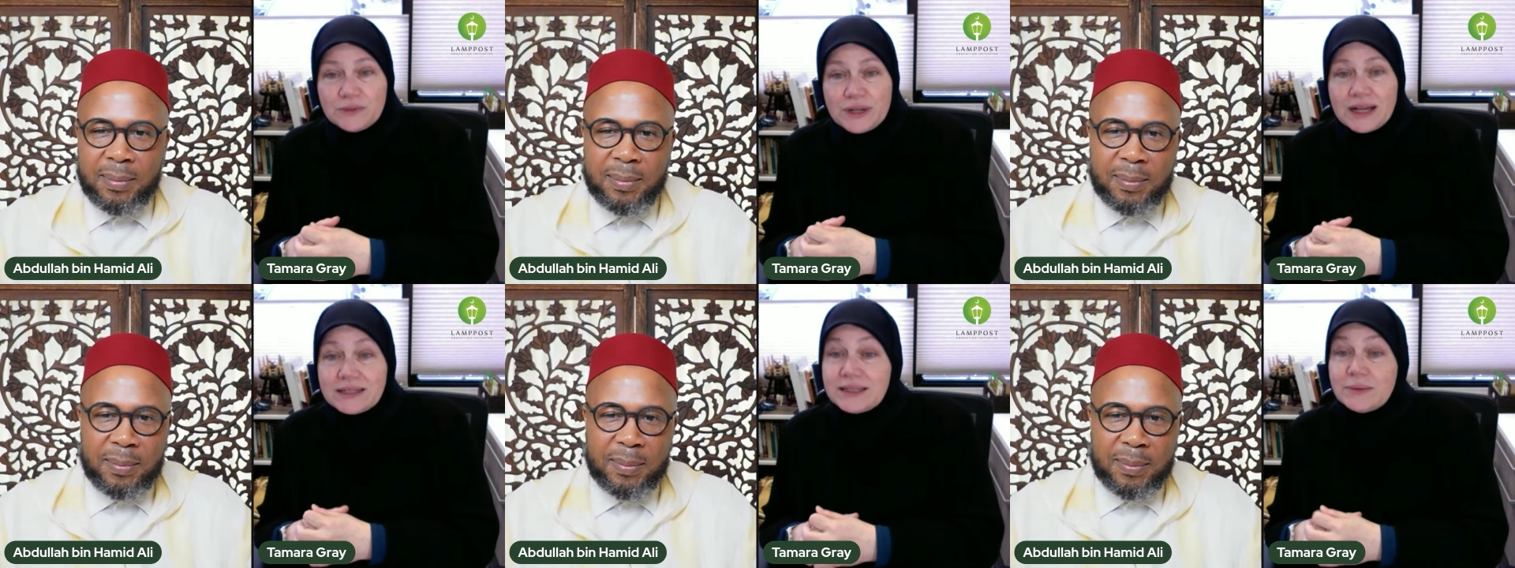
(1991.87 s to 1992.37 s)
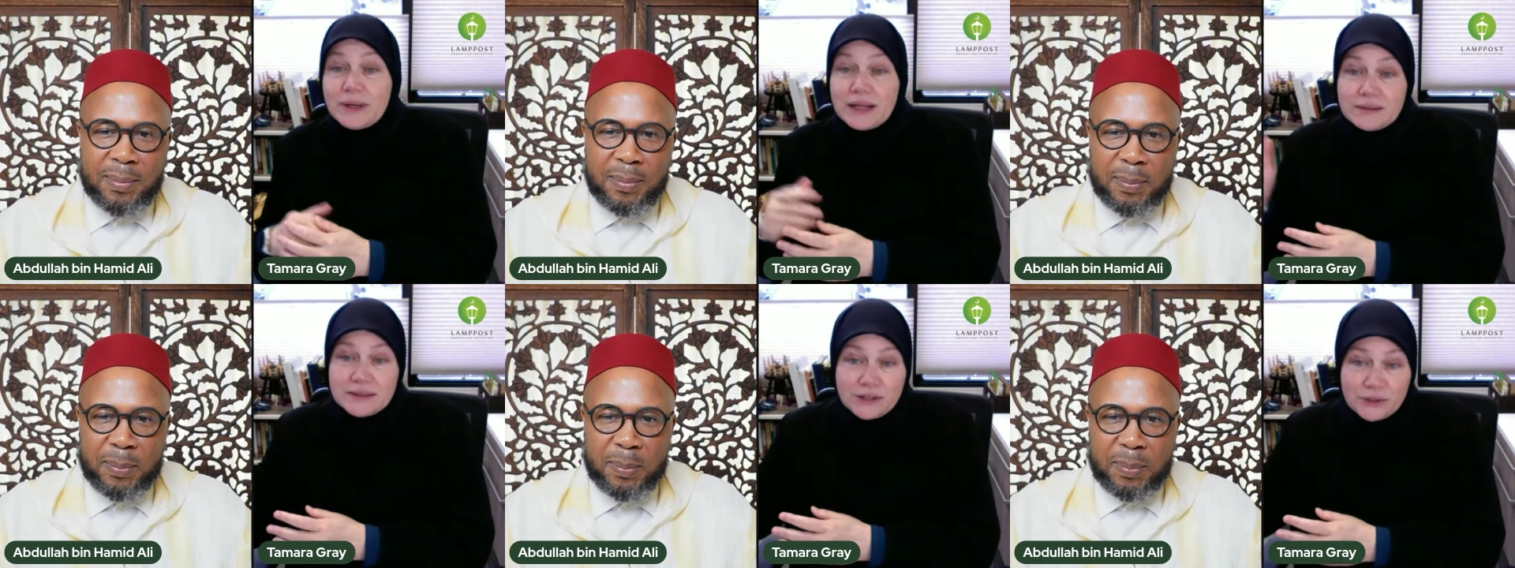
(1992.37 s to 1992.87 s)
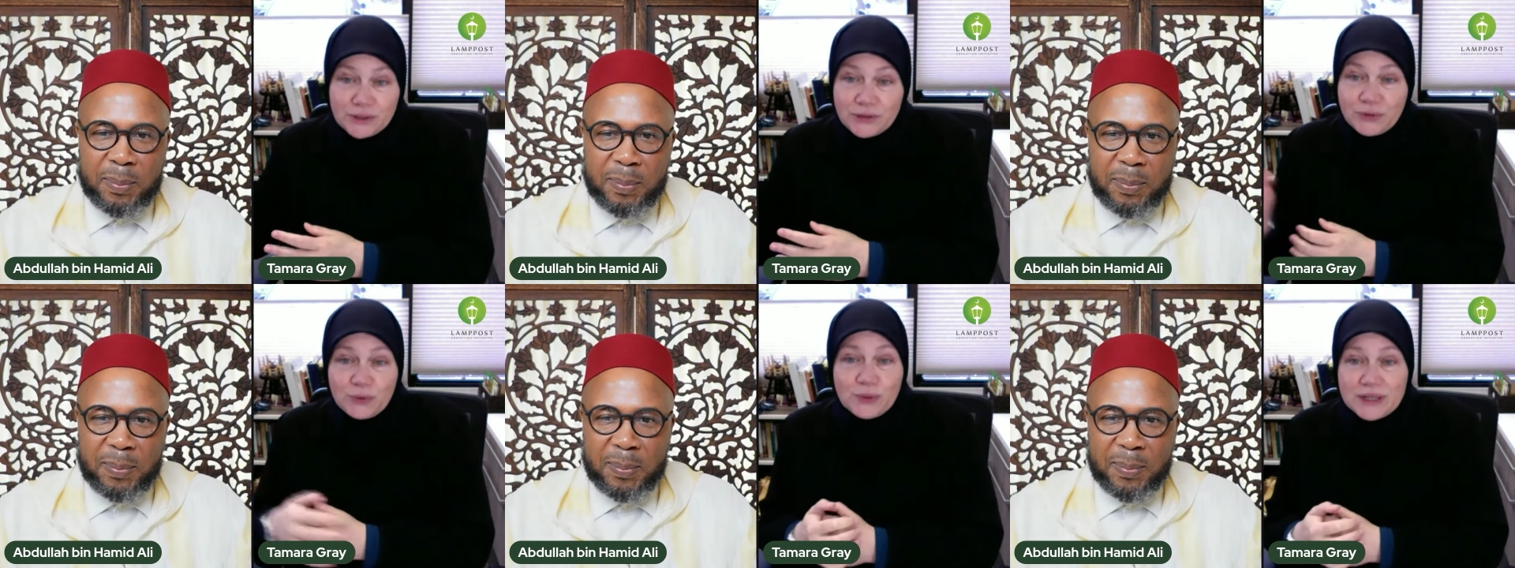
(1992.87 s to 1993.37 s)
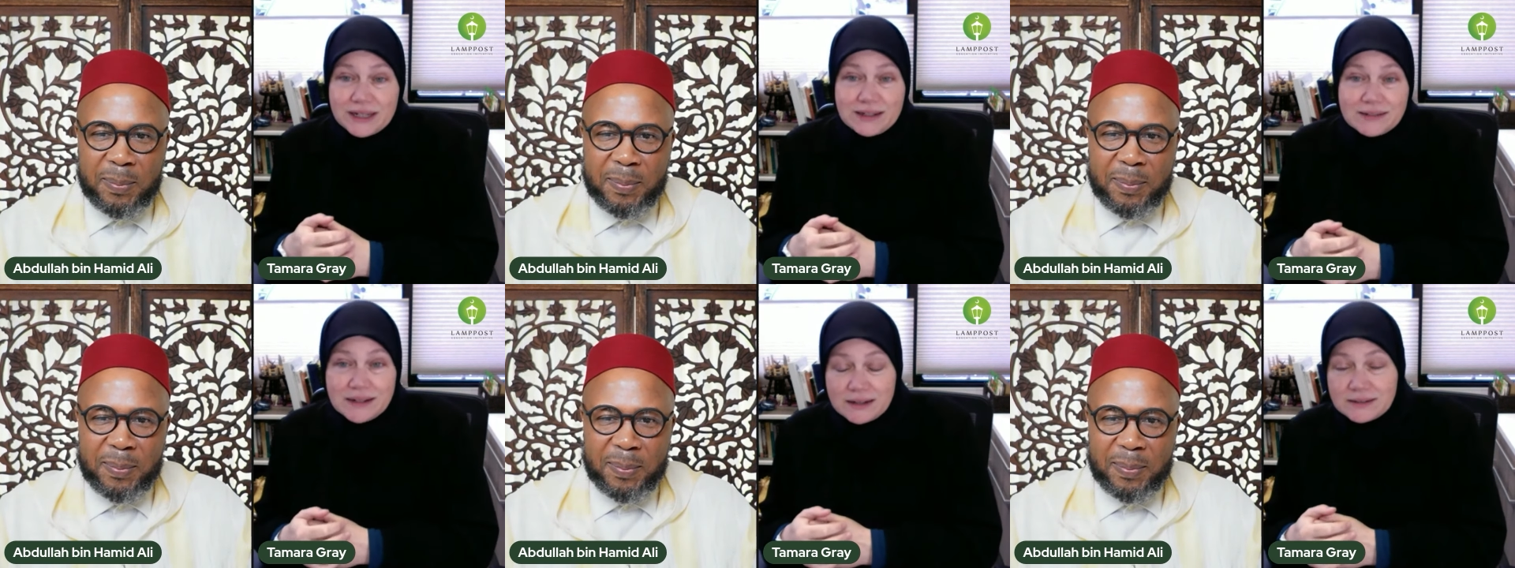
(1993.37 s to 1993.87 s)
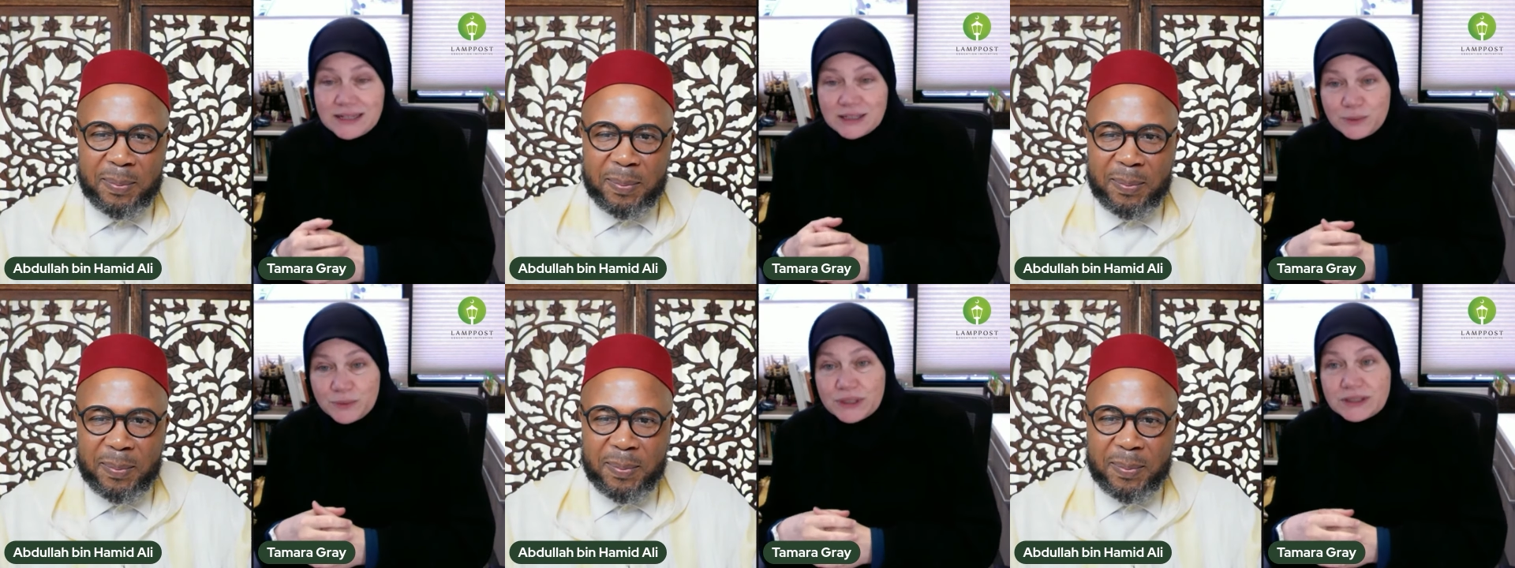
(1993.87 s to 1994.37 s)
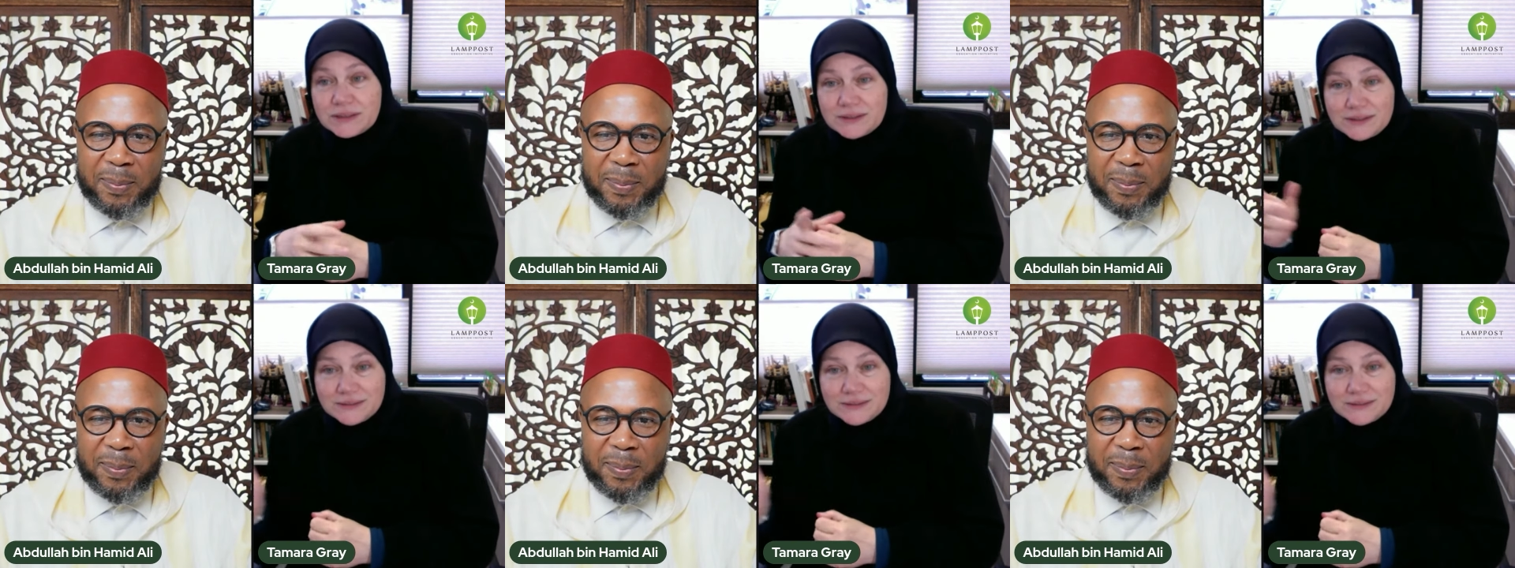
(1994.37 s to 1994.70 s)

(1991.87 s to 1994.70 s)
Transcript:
Speaker 1: for, I say, well, if you really are desperate,